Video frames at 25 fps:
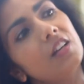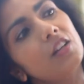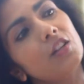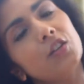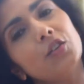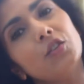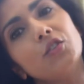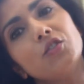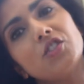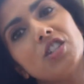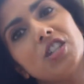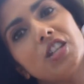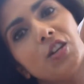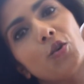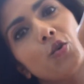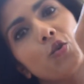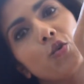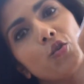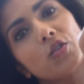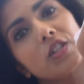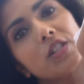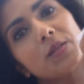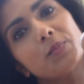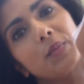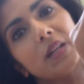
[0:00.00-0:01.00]
Gucci
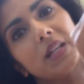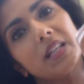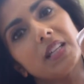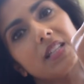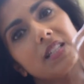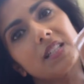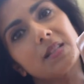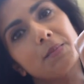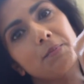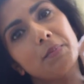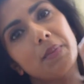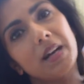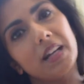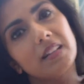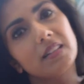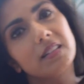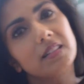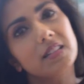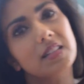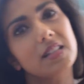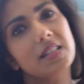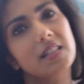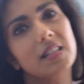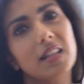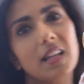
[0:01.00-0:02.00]
horsebit
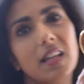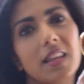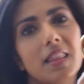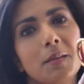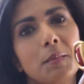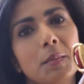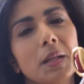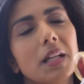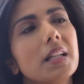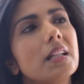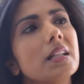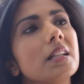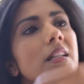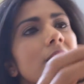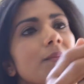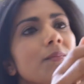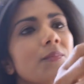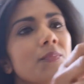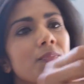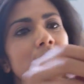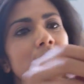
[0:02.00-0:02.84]
belt in the middle,